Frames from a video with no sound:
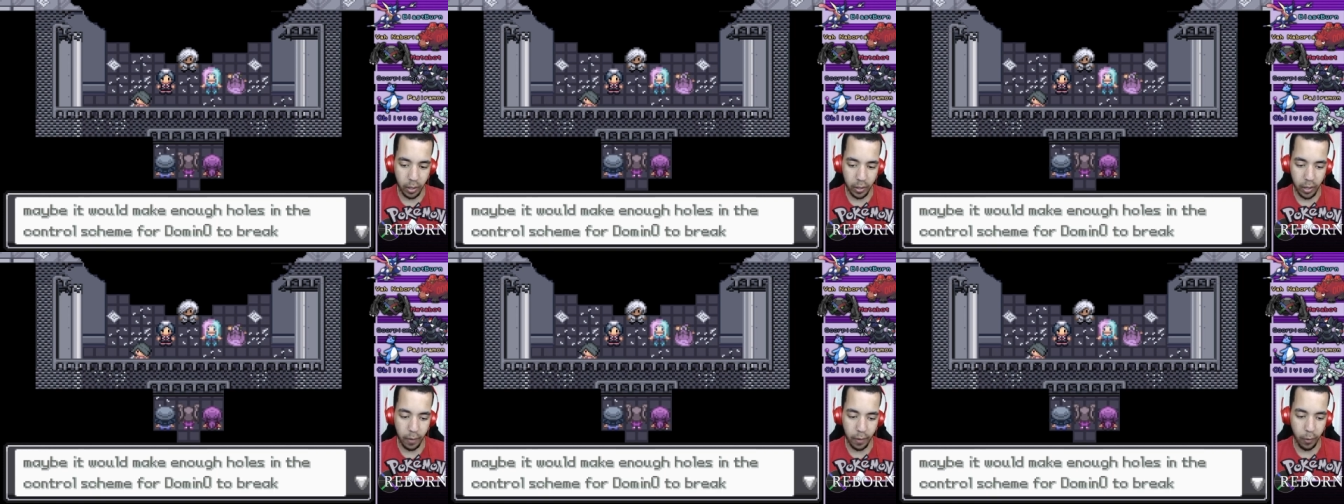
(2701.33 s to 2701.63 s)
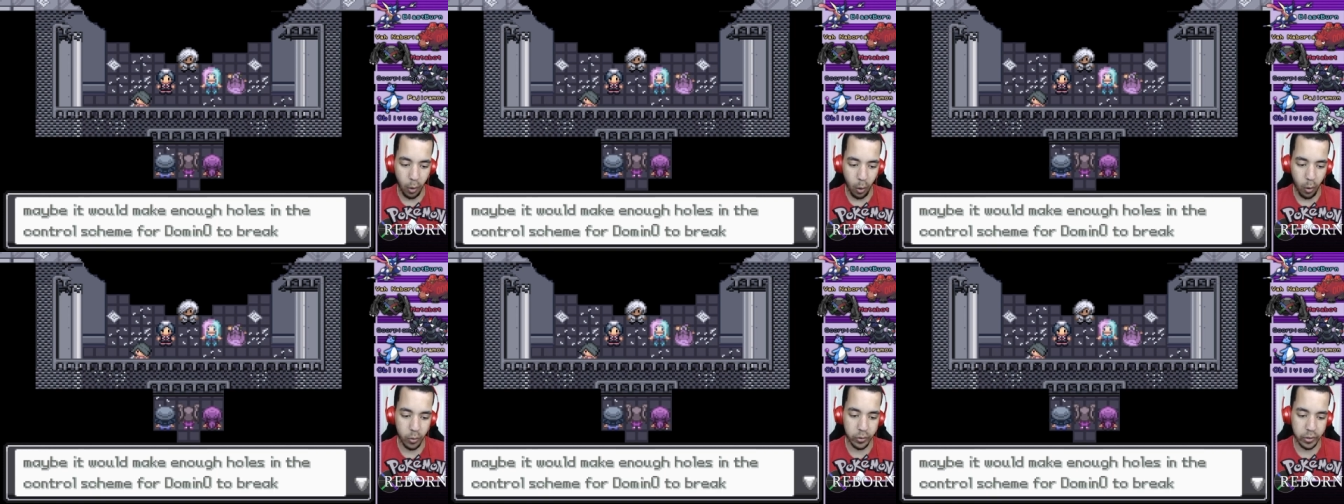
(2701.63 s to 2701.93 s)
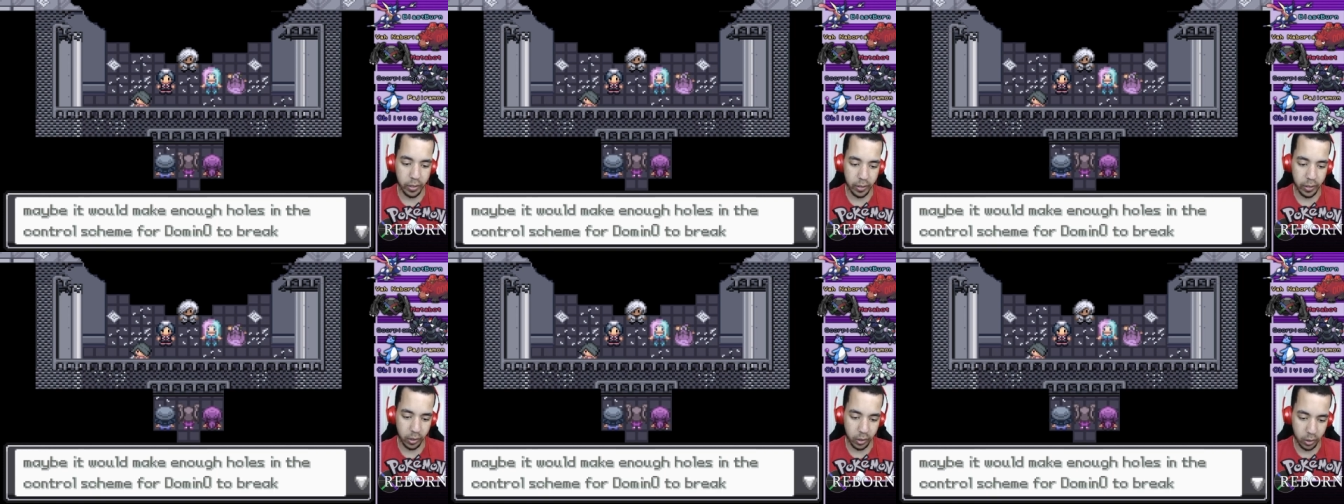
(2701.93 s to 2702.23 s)
enough
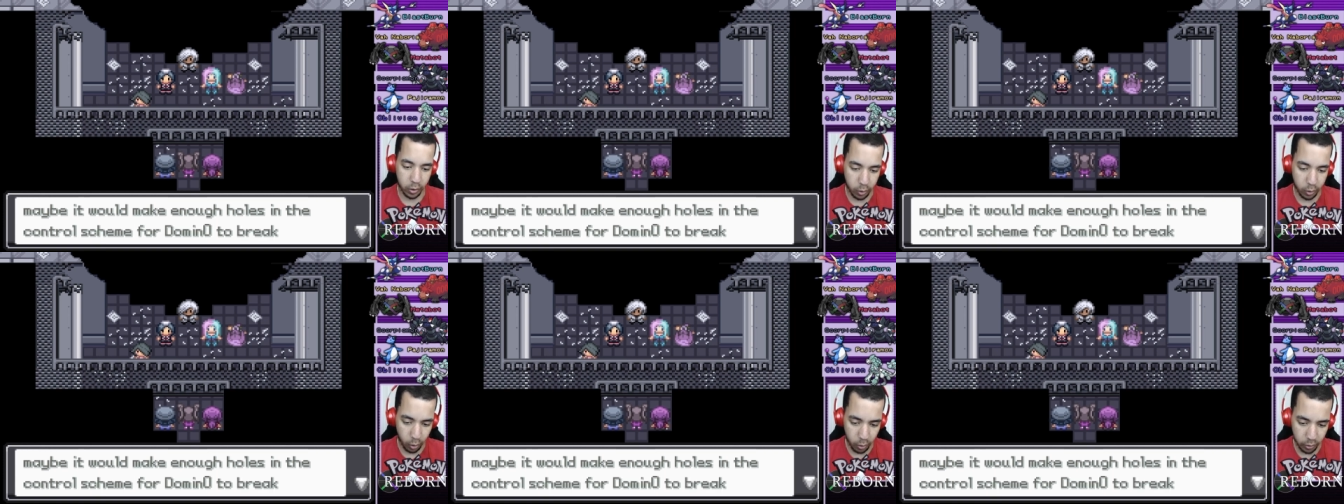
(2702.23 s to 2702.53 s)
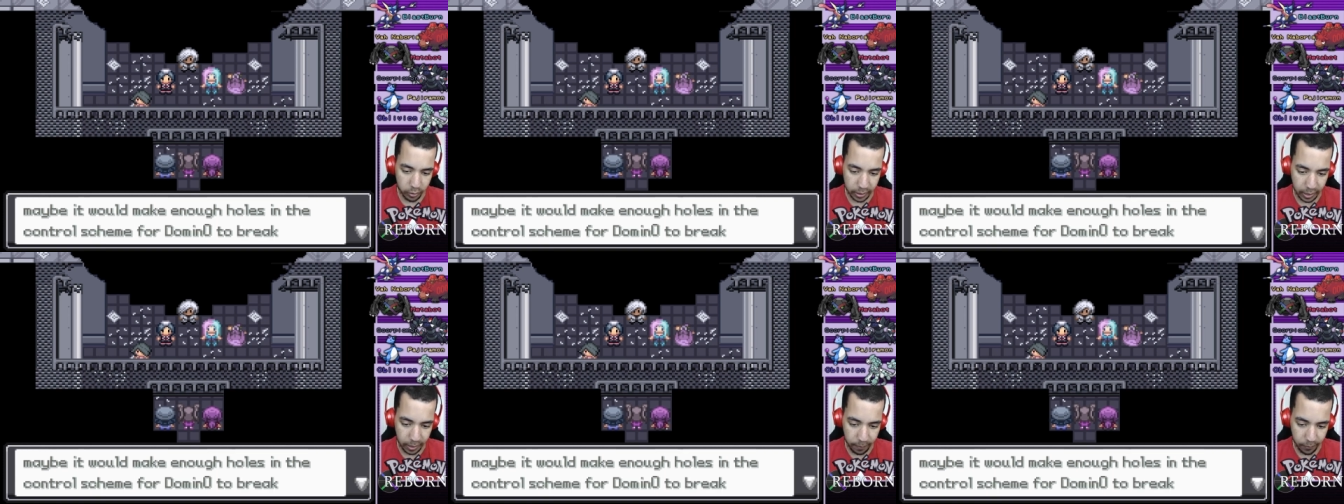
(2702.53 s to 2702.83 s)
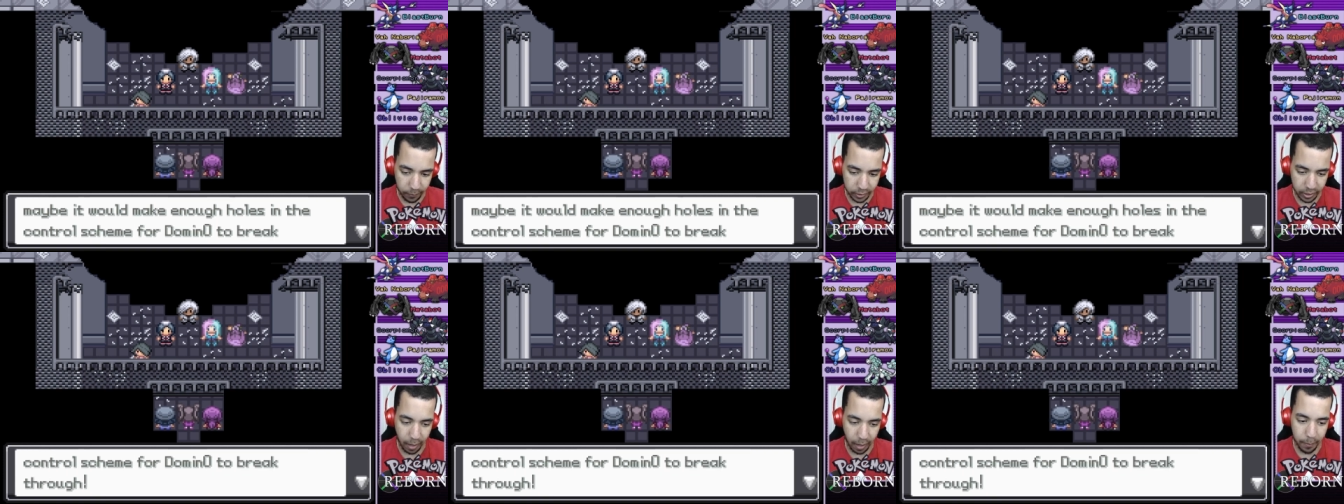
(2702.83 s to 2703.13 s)
holes in the control scheme
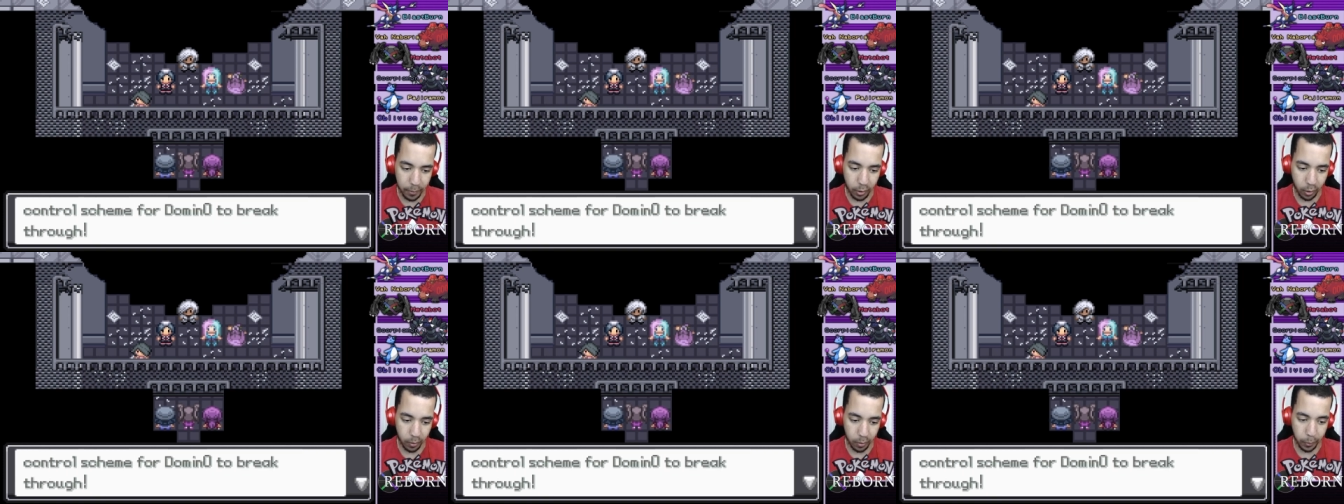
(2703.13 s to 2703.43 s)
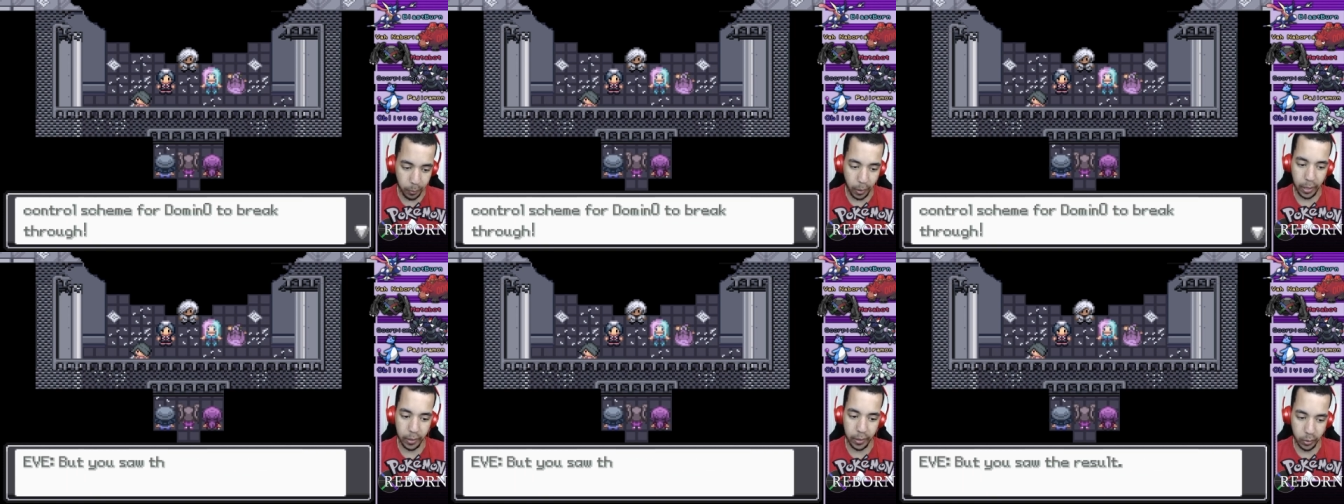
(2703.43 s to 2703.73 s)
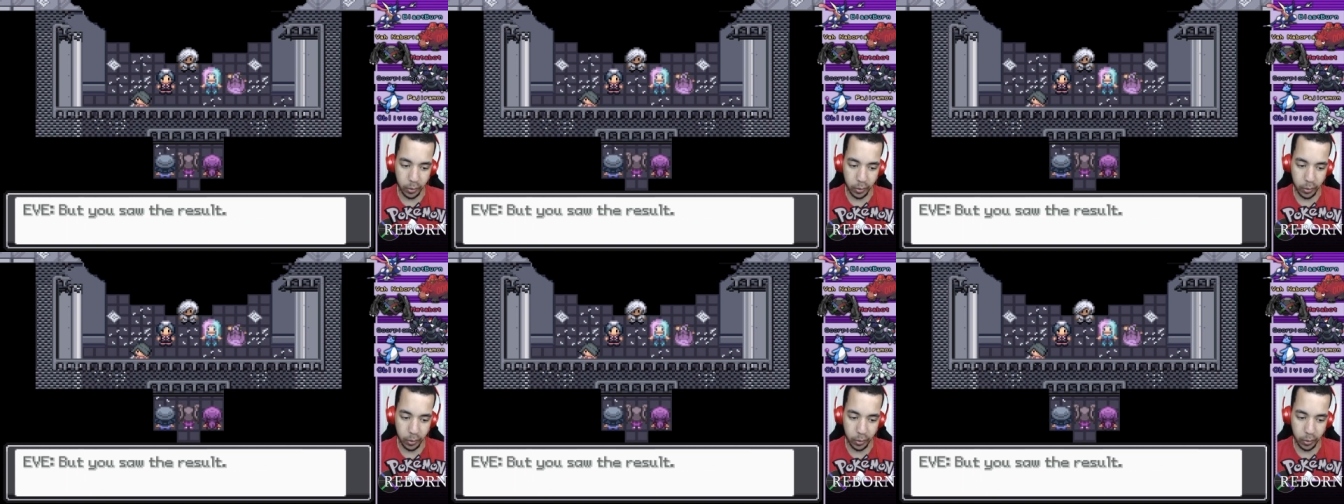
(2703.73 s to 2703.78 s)
for Domino to break